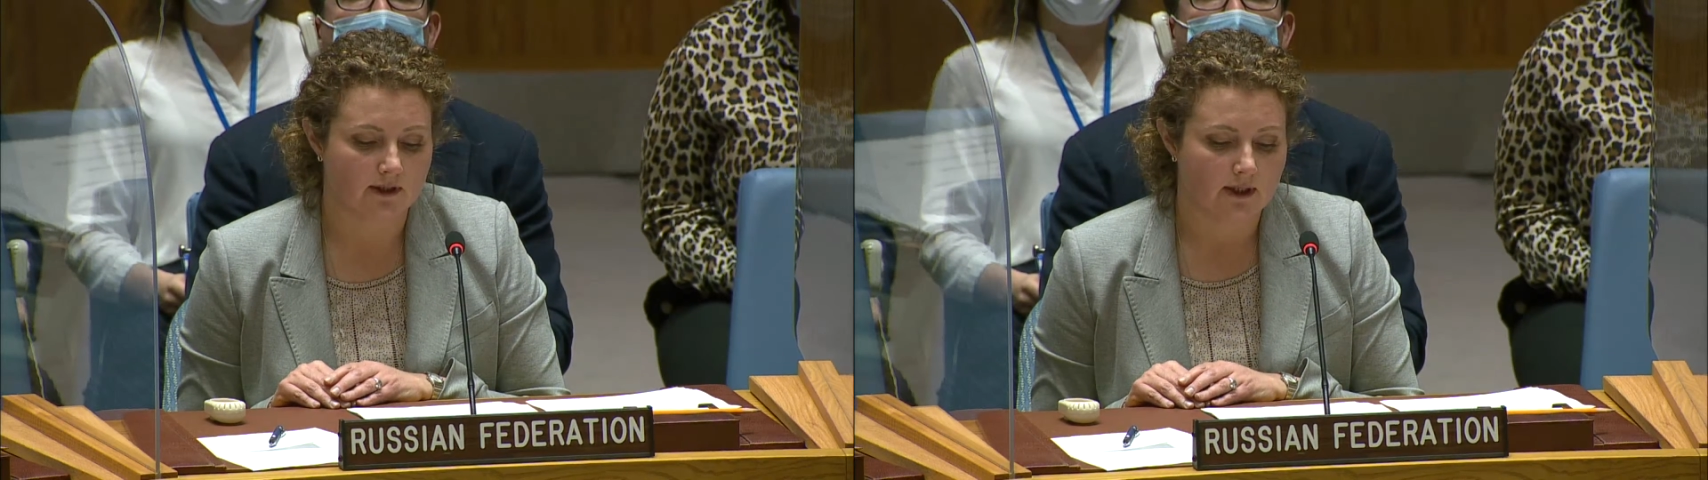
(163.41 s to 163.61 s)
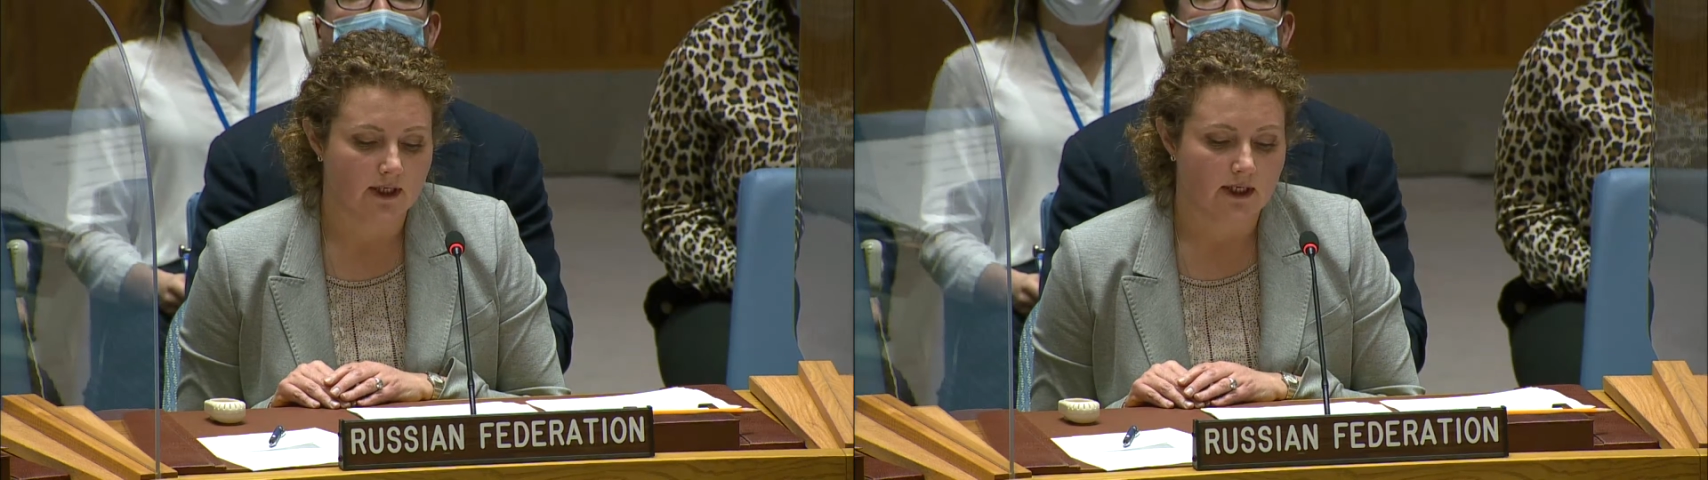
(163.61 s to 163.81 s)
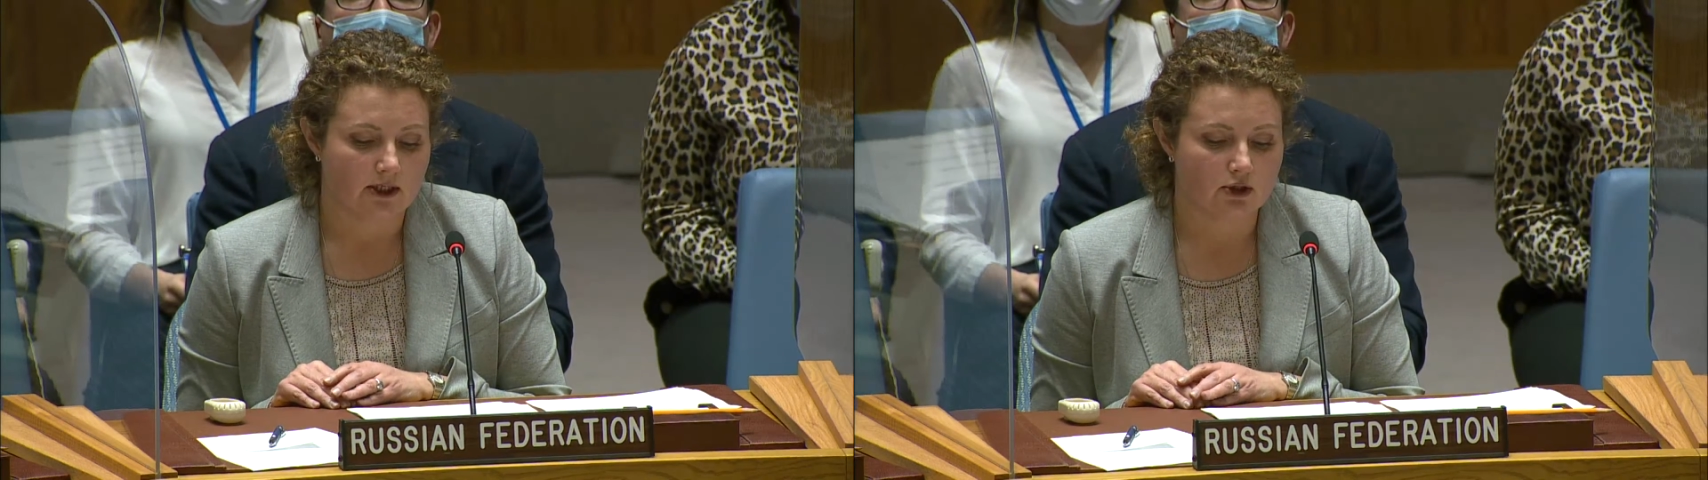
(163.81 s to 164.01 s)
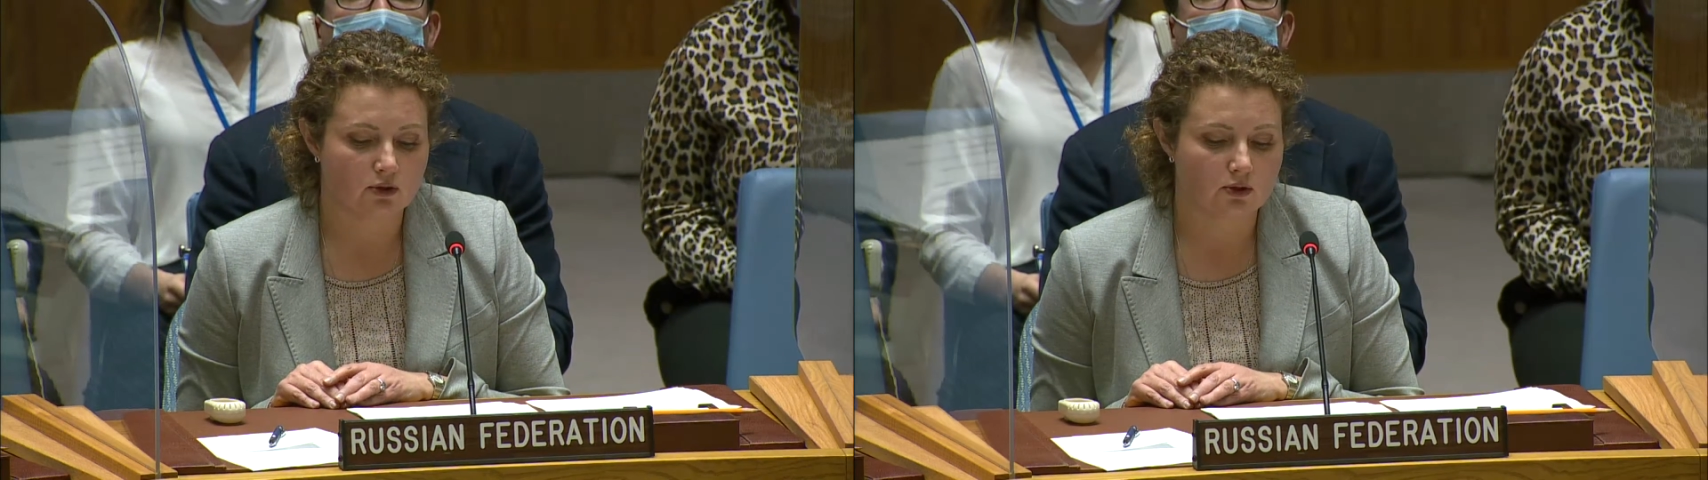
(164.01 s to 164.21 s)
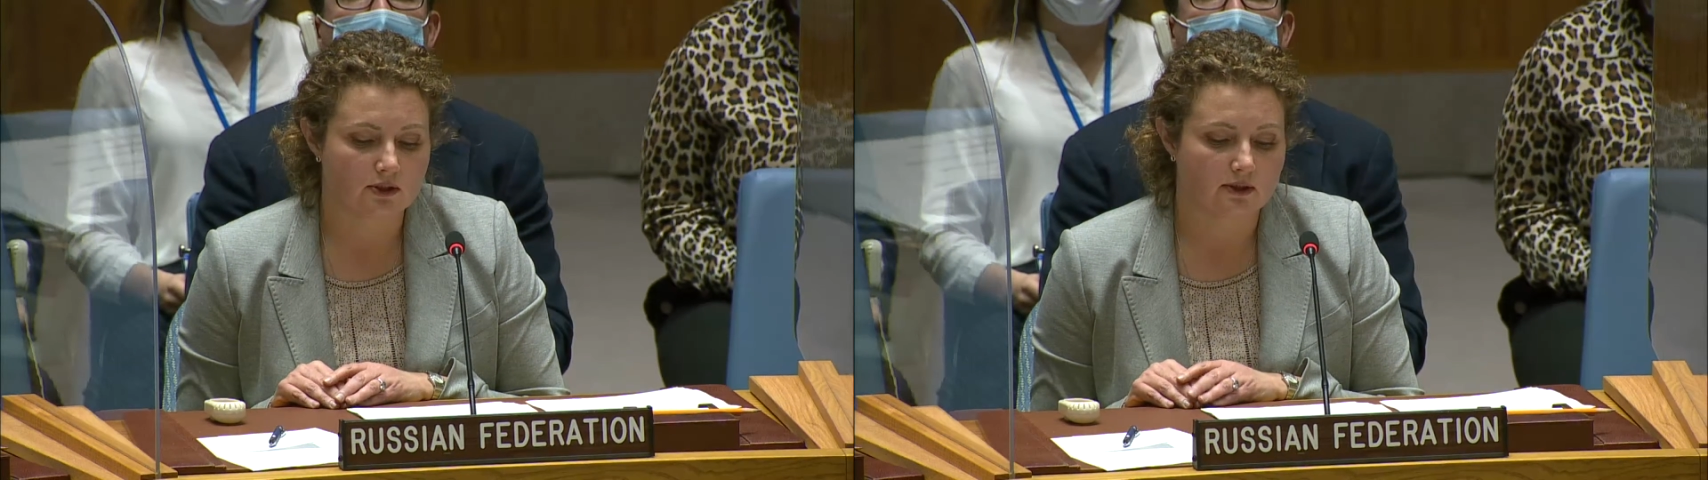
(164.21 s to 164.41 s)
political
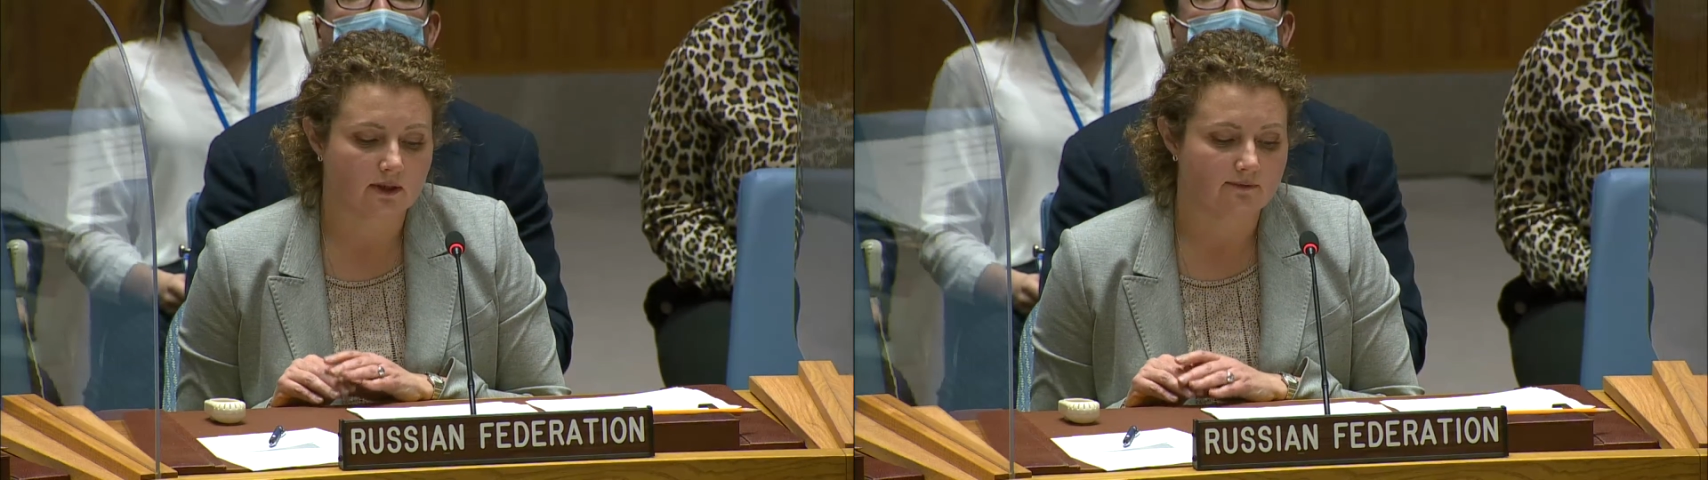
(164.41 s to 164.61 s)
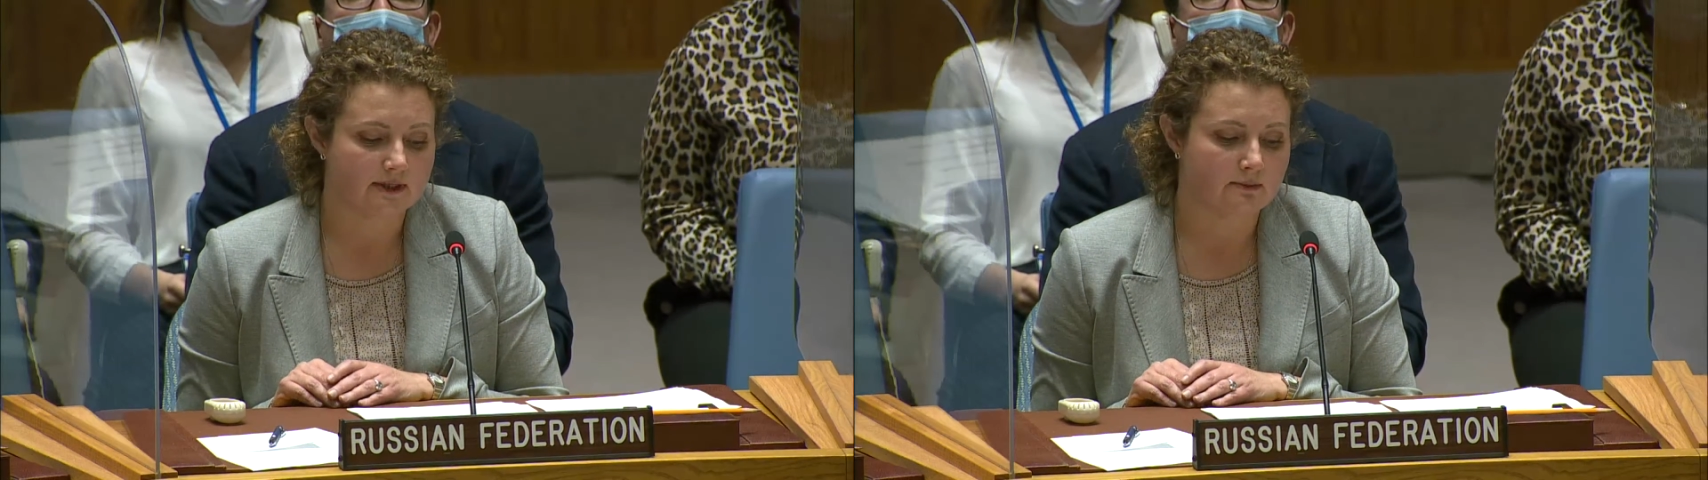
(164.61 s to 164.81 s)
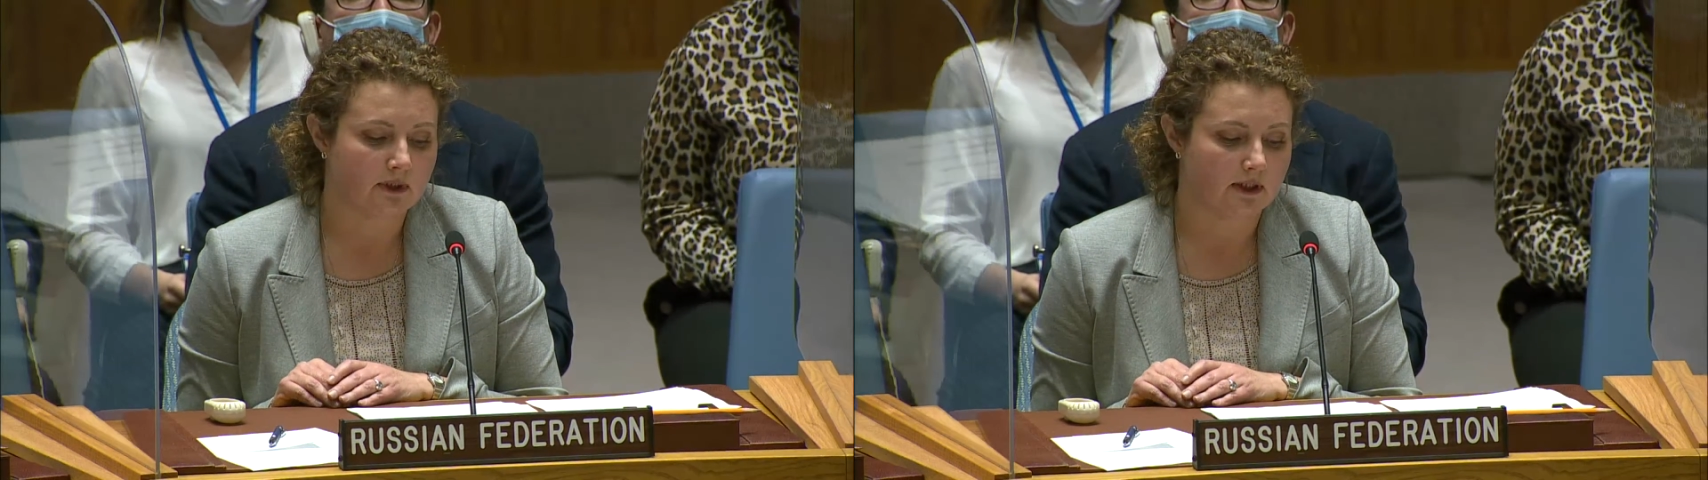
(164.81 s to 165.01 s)
standoff